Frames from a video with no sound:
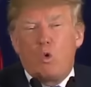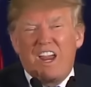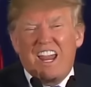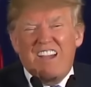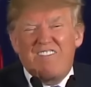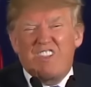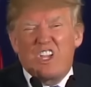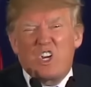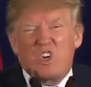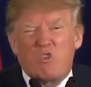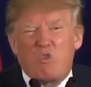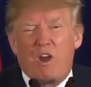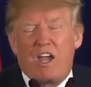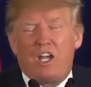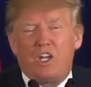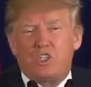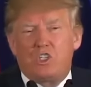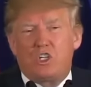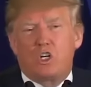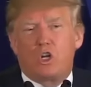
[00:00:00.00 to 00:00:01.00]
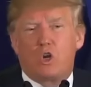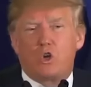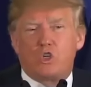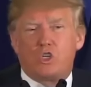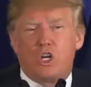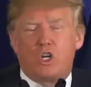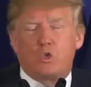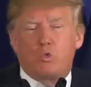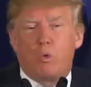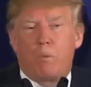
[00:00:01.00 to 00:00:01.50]
We have the greatest
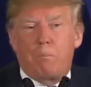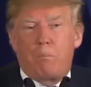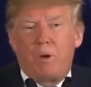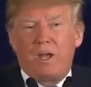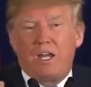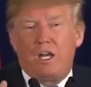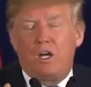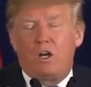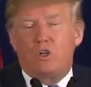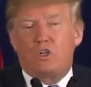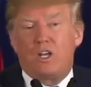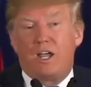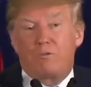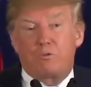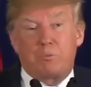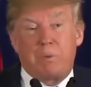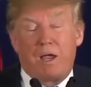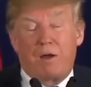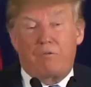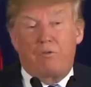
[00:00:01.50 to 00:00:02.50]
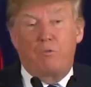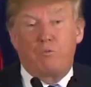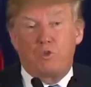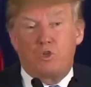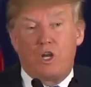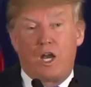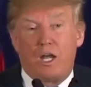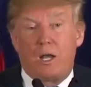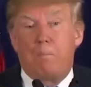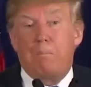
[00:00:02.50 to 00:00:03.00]
negotiators. We're bringing our jobs back from
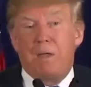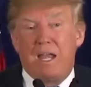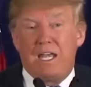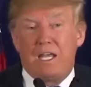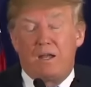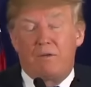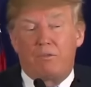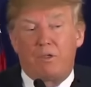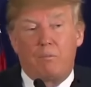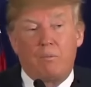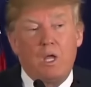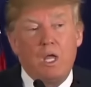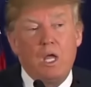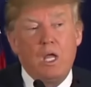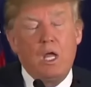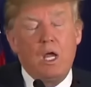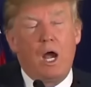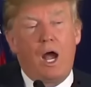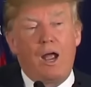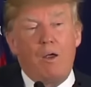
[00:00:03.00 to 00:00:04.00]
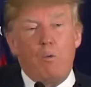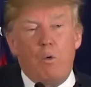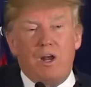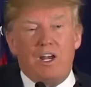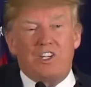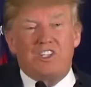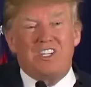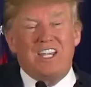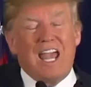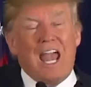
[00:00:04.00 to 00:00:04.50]
China, many of them. I
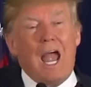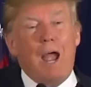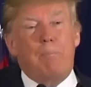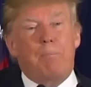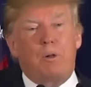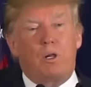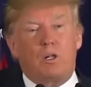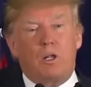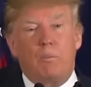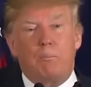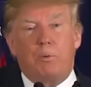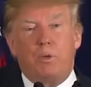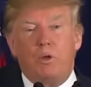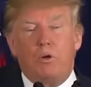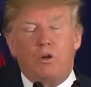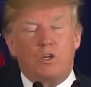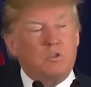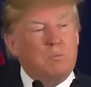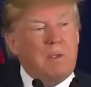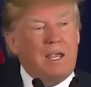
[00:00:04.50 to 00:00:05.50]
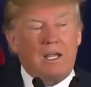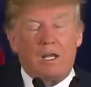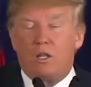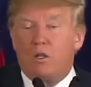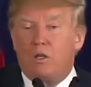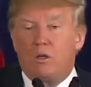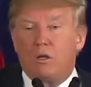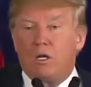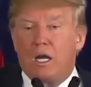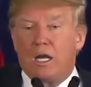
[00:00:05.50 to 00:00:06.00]
want to see Apple computers made
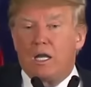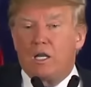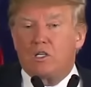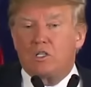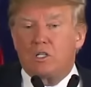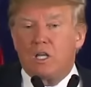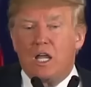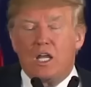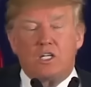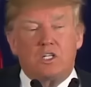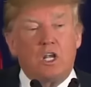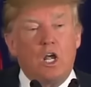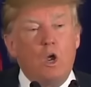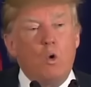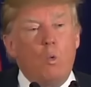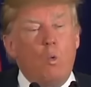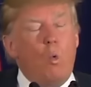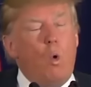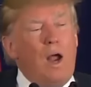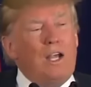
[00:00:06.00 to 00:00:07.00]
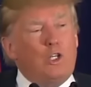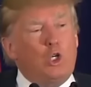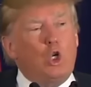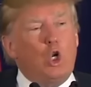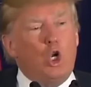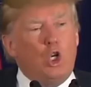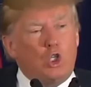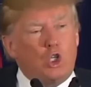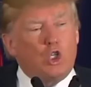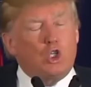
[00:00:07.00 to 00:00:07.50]
in the United States. What
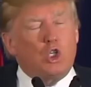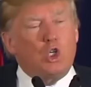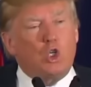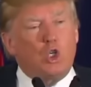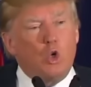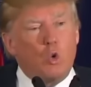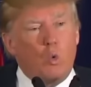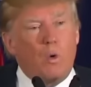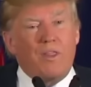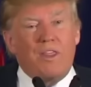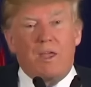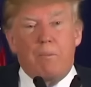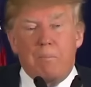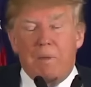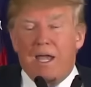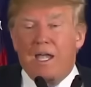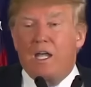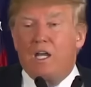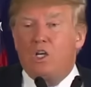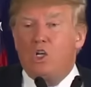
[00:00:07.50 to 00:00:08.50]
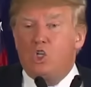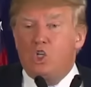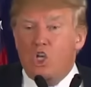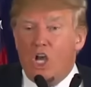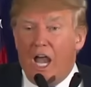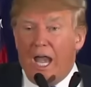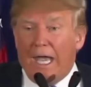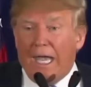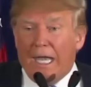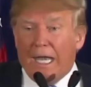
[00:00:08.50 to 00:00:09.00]
good does it do when they're made in
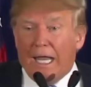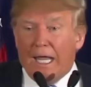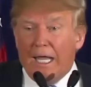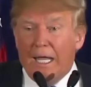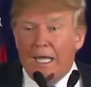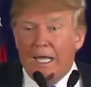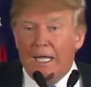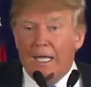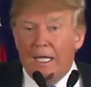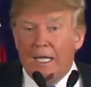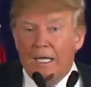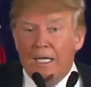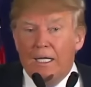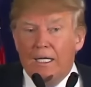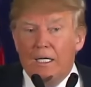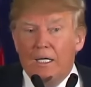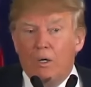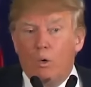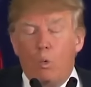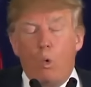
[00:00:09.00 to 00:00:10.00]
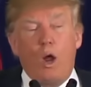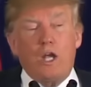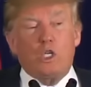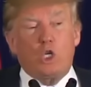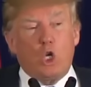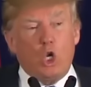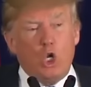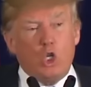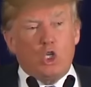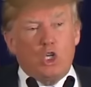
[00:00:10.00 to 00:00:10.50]
China?
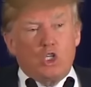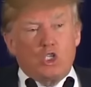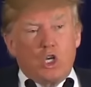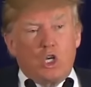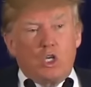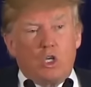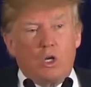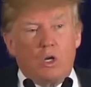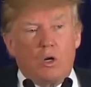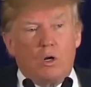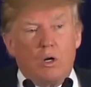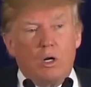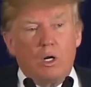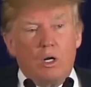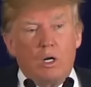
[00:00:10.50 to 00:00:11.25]
What good does it do?